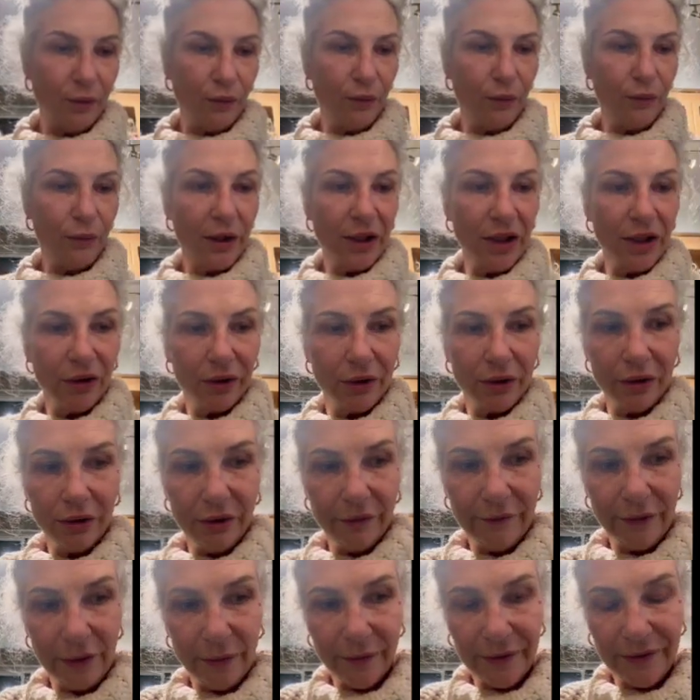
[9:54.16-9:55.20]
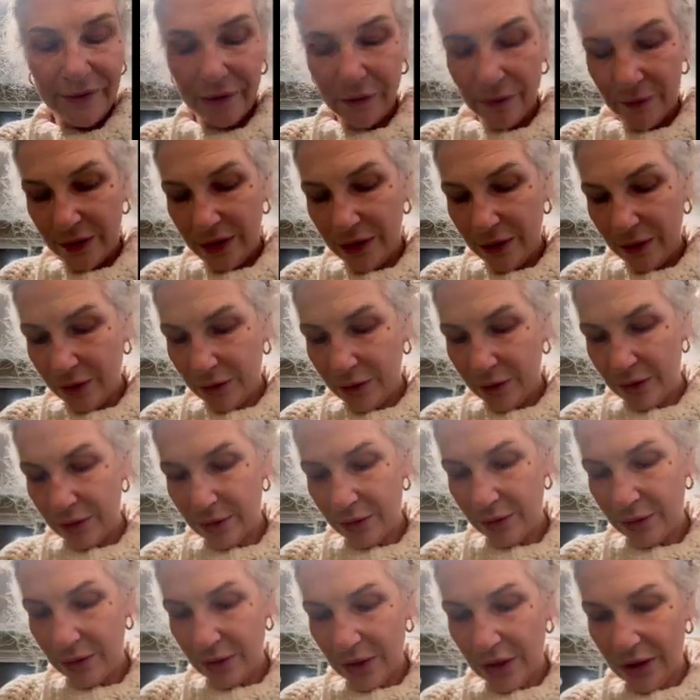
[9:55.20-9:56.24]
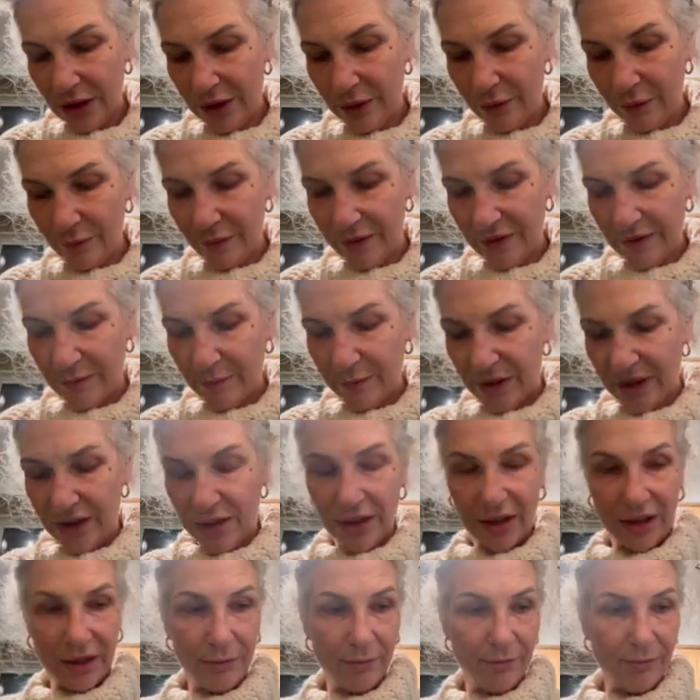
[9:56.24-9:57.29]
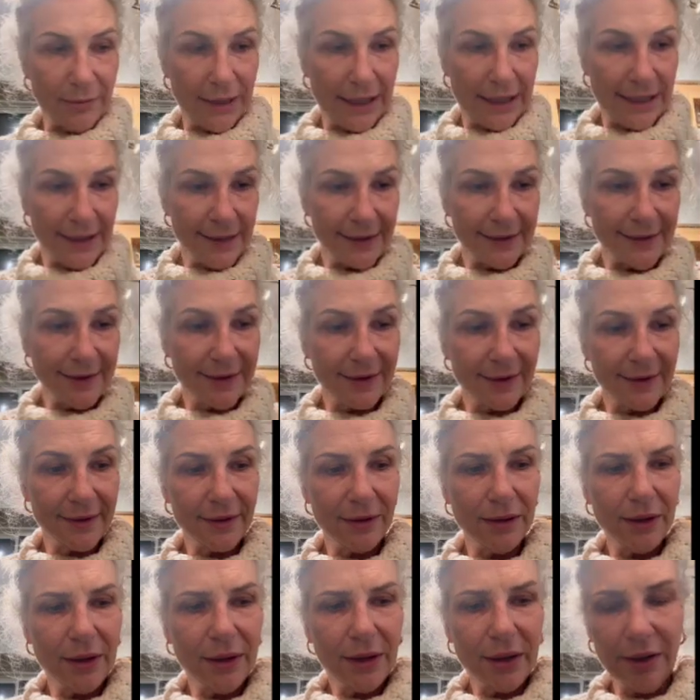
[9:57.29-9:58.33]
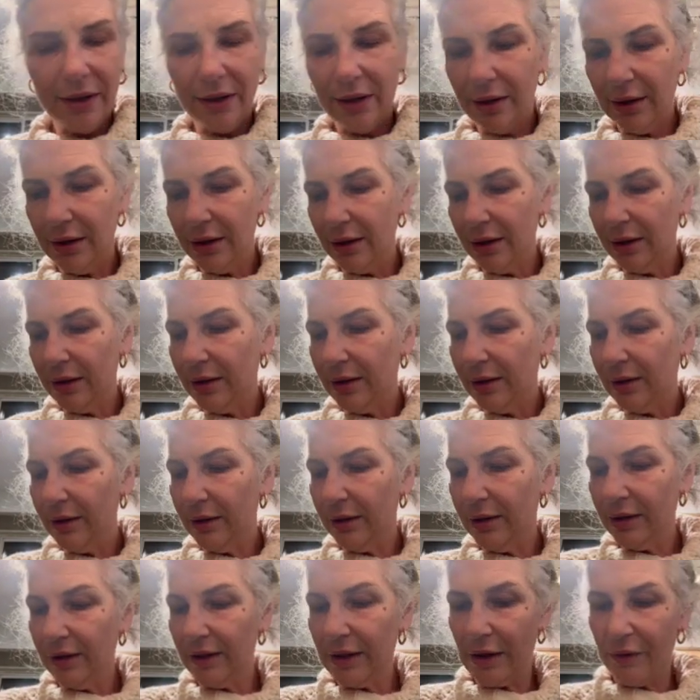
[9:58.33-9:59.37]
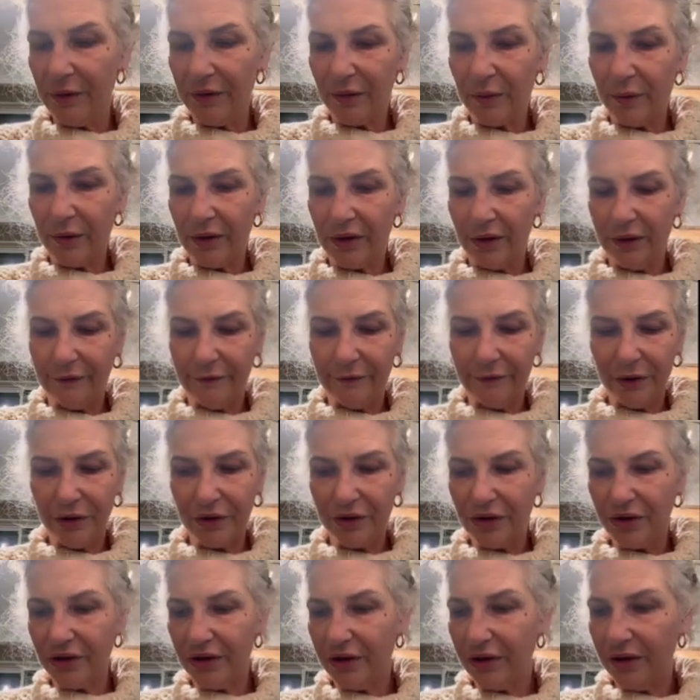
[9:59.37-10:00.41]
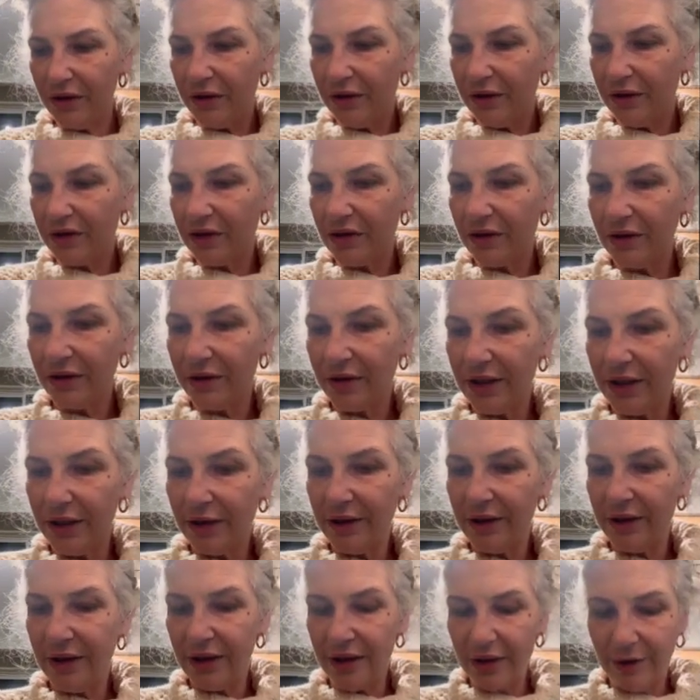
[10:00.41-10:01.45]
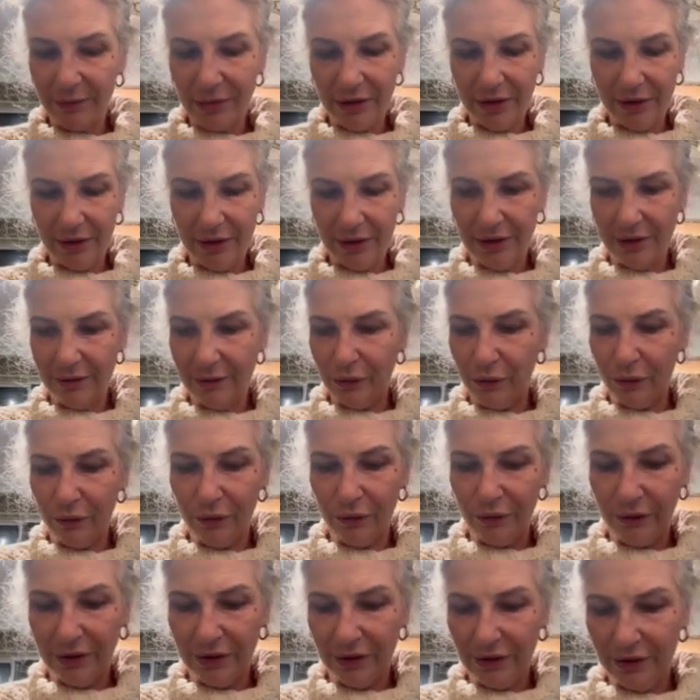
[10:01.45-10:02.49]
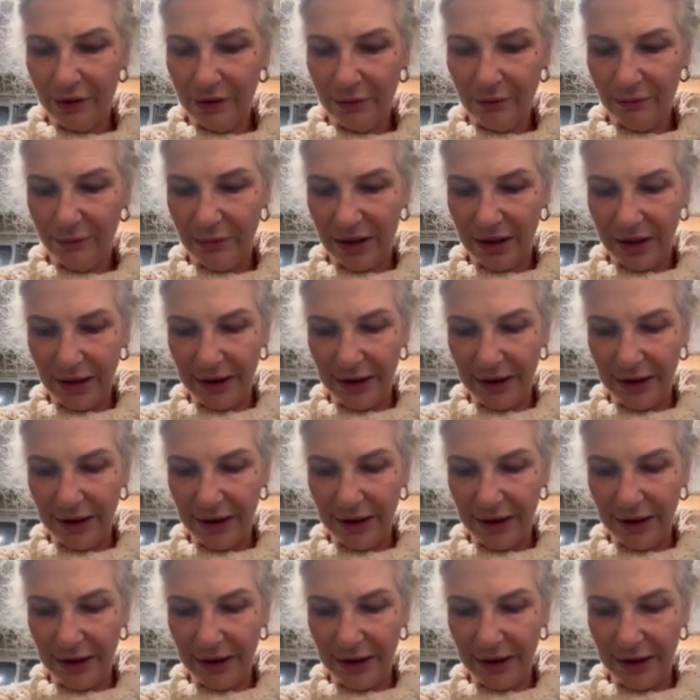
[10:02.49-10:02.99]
While COVID was going on, I was making masks I was one of the first to start tearing up old bed